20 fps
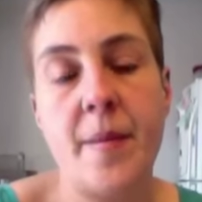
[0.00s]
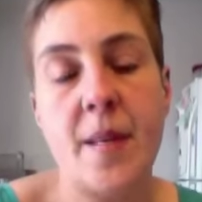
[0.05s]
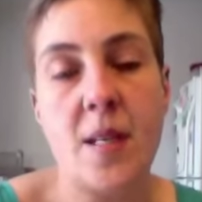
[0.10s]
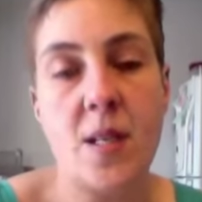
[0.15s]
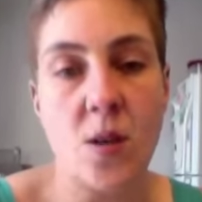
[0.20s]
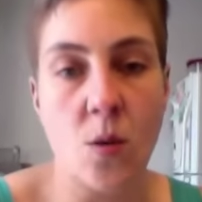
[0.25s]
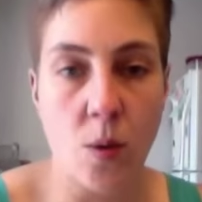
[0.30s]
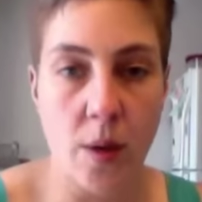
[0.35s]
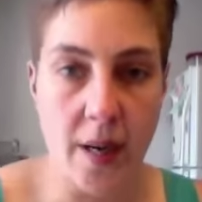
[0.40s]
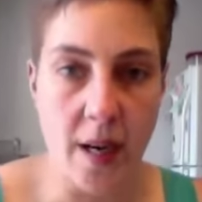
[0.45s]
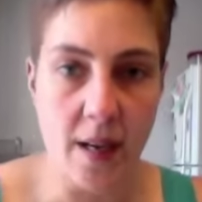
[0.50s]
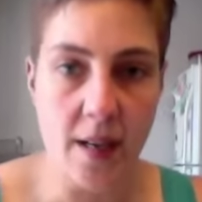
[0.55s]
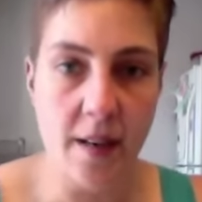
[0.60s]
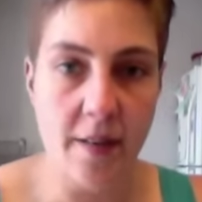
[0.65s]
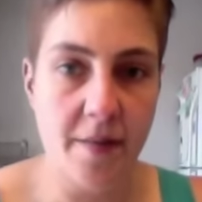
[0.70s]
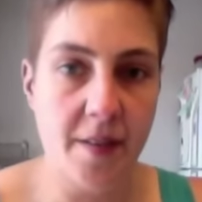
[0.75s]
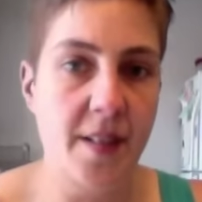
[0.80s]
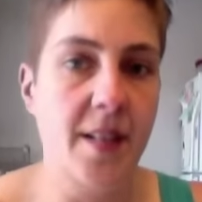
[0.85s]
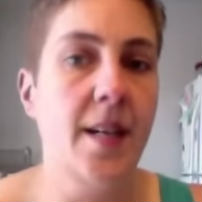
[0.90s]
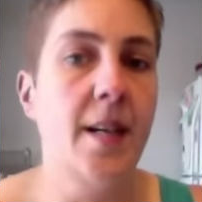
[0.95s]
So we're kind
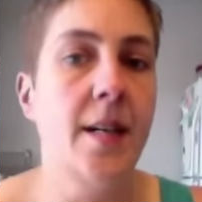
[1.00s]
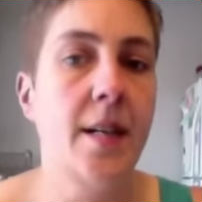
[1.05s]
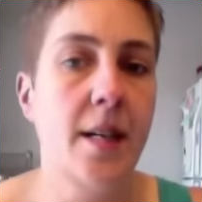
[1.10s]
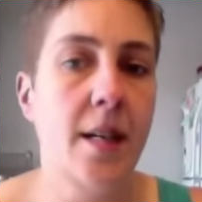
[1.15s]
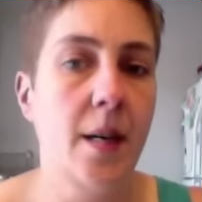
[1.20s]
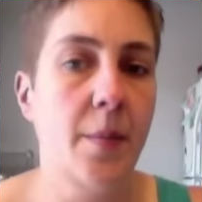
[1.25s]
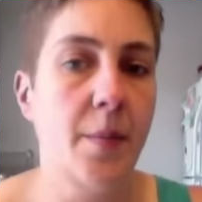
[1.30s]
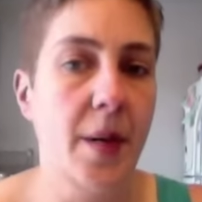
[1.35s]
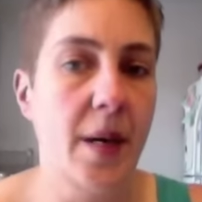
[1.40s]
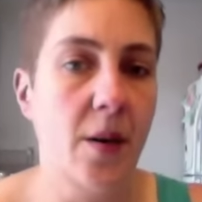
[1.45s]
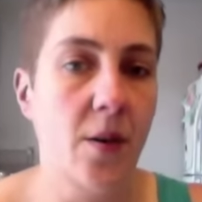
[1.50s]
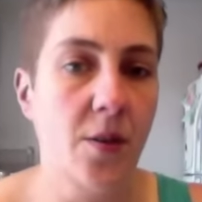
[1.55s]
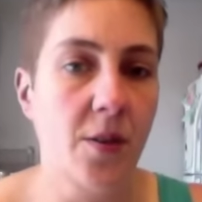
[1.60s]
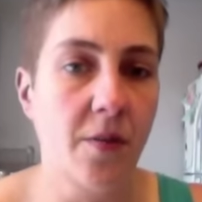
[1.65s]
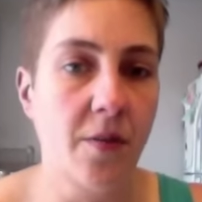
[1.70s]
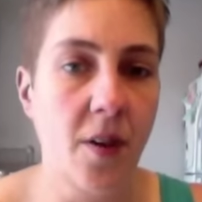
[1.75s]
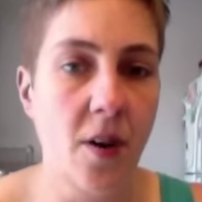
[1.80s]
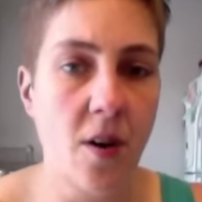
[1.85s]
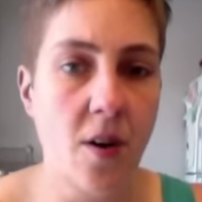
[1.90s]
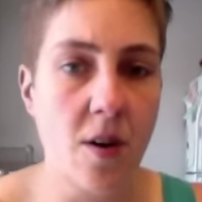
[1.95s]
of stacking up a house
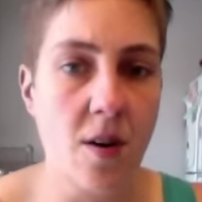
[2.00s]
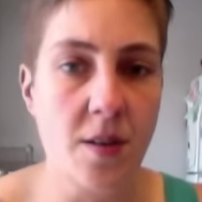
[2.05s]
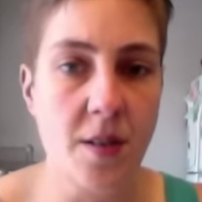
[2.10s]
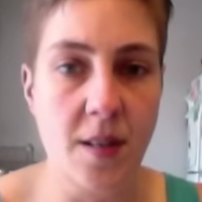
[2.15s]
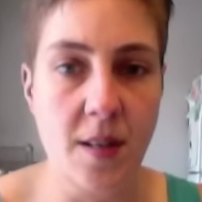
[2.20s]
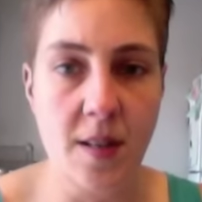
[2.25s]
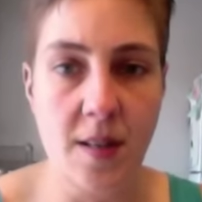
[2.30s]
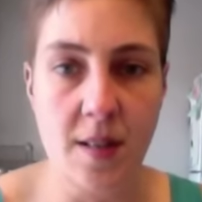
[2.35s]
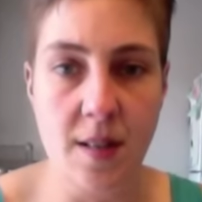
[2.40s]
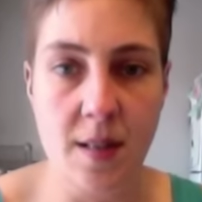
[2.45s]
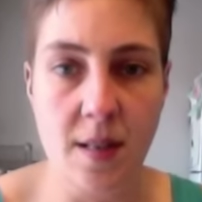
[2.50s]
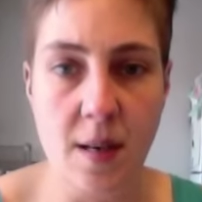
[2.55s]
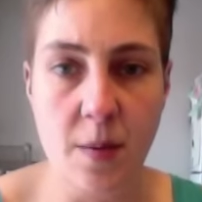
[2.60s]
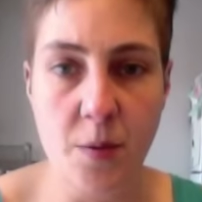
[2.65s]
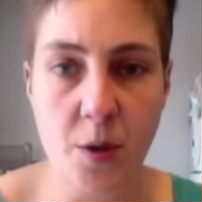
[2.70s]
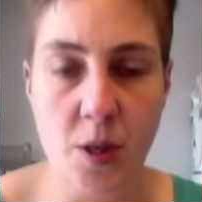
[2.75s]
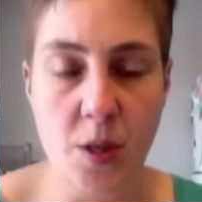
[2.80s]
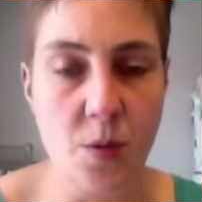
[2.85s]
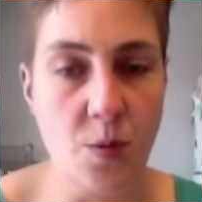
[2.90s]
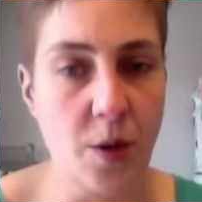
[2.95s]
of cards in these
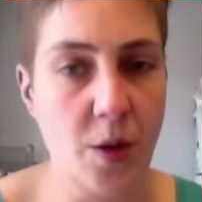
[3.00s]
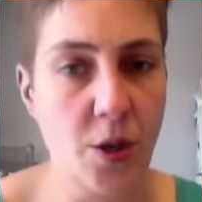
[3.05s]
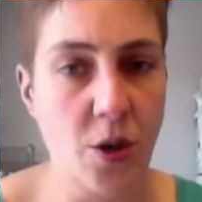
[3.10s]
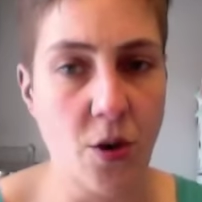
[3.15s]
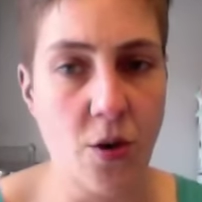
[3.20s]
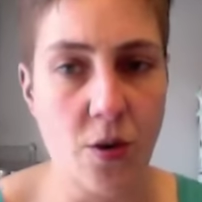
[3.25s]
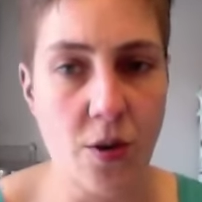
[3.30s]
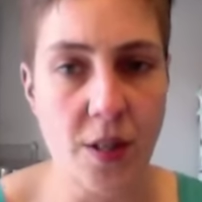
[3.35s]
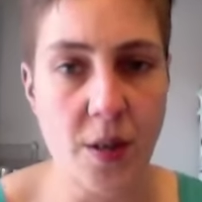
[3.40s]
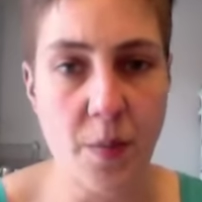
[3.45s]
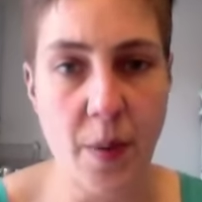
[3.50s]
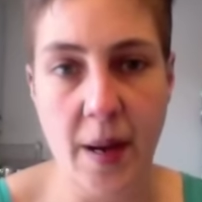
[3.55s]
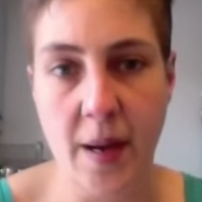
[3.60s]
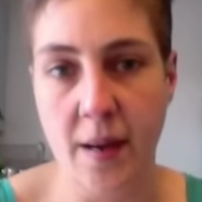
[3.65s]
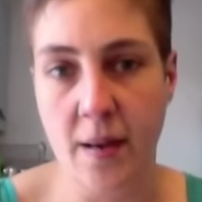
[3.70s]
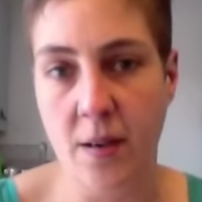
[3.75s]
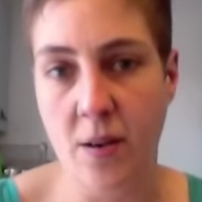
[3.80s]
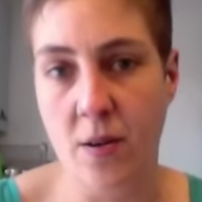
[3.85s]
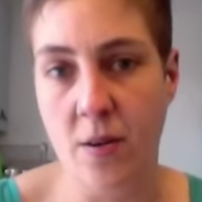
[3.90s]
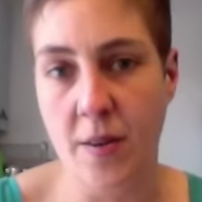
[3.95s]
assumptions, which all
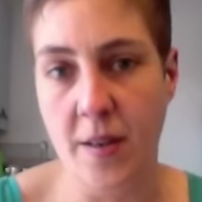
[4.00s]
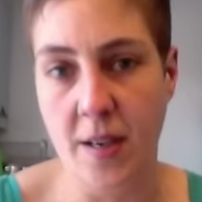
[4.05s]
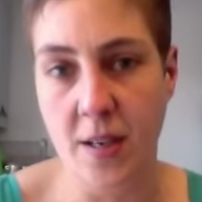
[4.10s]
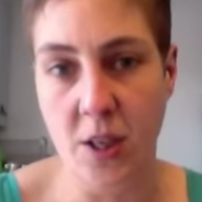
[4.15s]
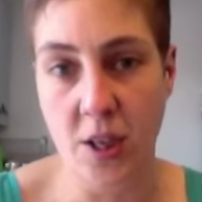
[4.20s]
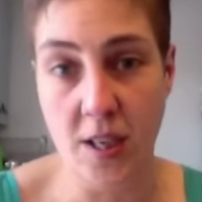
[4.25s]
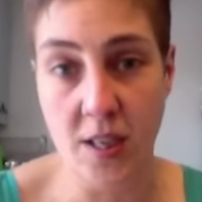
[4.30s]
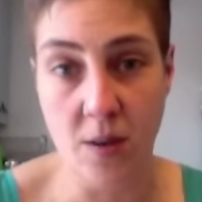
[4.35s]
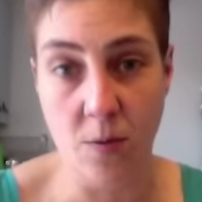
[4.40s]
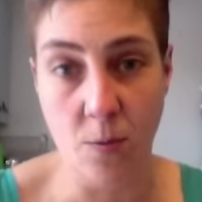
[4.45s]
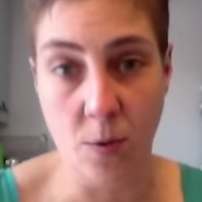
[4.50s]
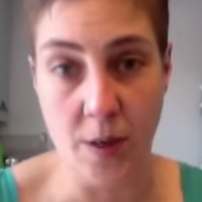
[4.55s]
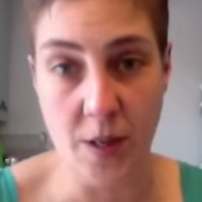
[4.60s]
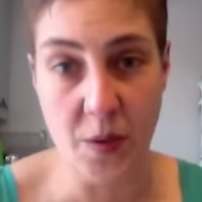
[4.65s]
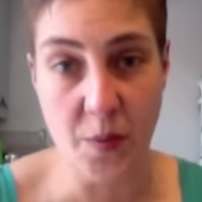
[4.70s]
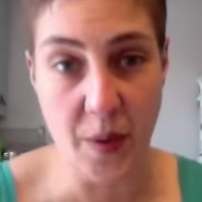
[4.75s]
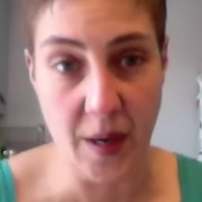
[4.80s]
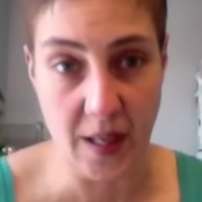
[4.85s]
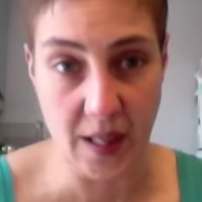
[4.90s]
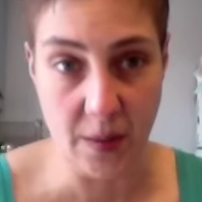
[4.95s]
depend on the adjacent ones
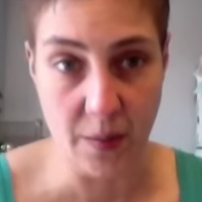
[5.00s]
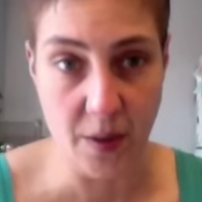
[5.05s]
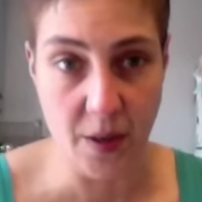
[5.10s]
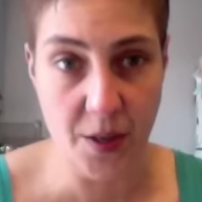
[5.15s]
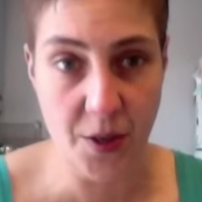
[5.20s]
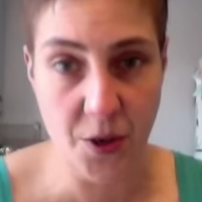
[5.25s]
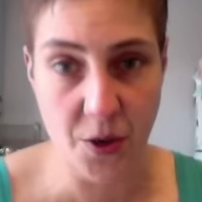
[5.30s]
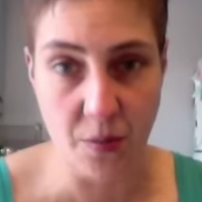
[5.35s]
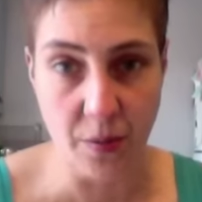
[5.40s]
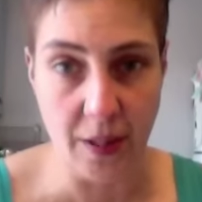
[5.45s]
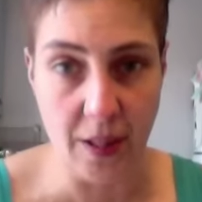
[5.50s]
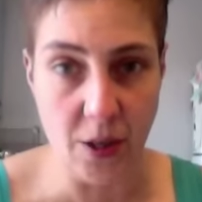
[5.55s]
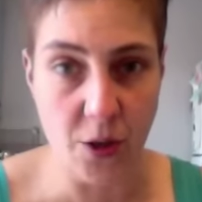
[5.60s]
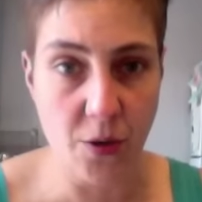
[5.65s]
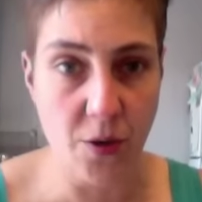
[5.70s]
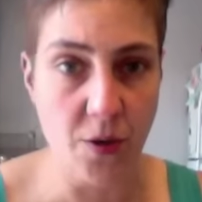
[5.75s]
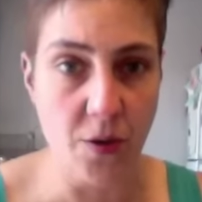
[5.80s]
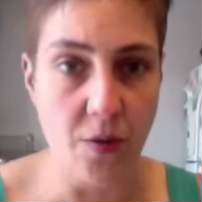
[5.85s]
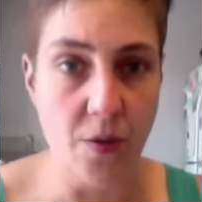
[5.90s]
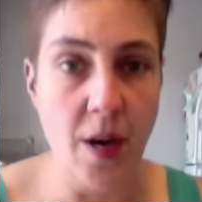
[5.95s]
being demonstrably
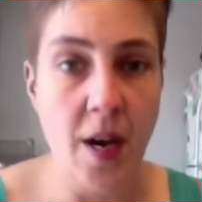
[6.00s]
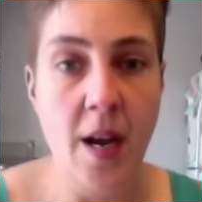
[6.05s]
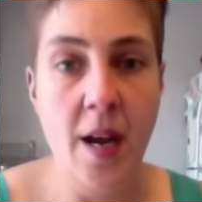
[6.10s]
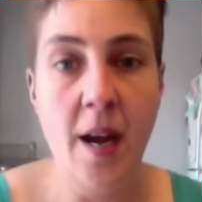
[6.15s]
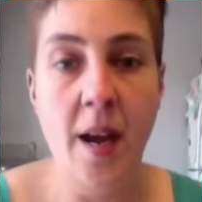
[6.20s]
true